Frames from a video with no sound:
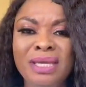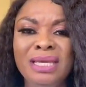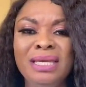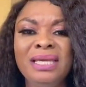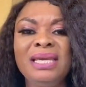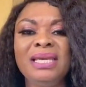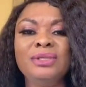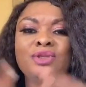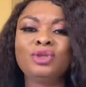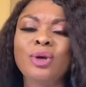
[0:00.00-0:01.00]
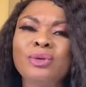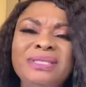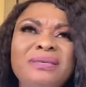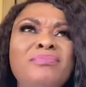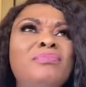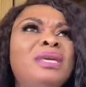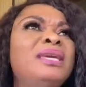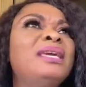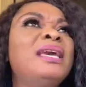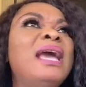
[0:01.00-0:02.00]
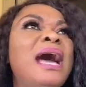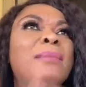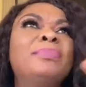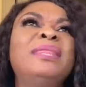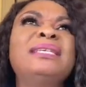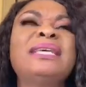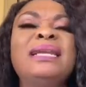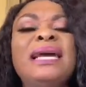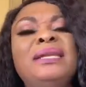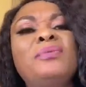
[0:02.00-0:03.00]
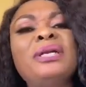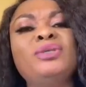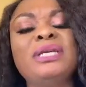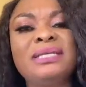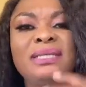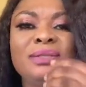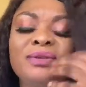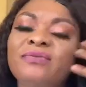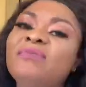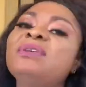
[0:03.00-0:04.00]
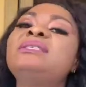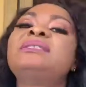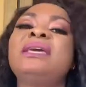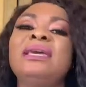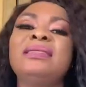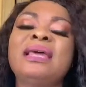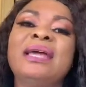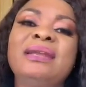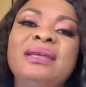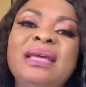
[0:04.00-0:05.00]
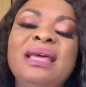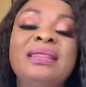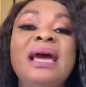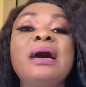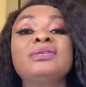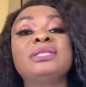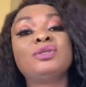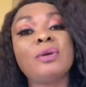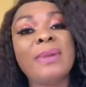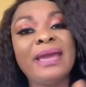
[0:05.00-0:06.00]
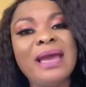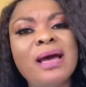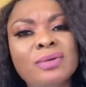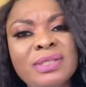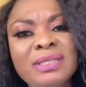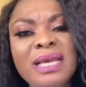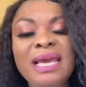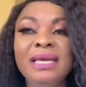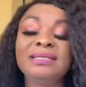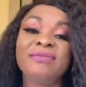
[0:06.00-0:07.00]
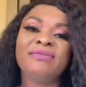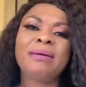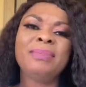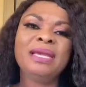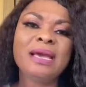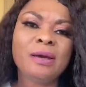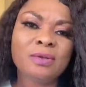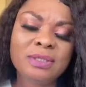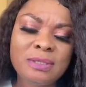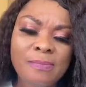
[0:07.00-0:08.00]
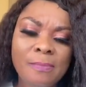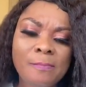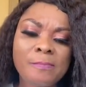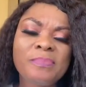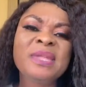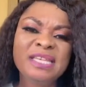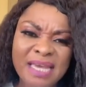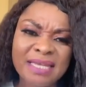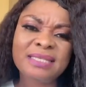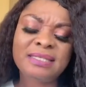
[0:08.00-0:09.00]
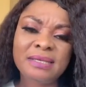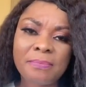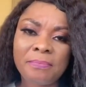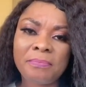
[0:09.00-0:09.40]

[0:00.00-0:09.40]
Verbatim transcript: me, insulting me, and this and that. They went to the extent of even saying that the house is not my house, it's a family house. Yes,